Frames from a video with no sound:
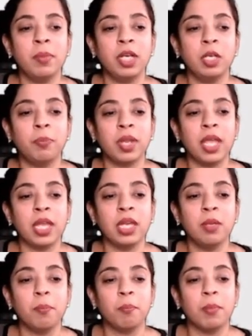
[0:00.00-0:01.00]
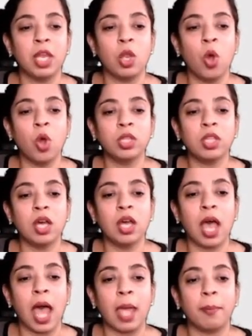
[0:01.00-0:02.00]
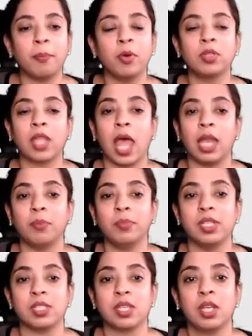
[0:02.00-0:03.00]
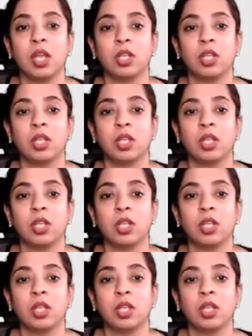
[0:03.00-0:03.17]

midbrain below the hypothalamus.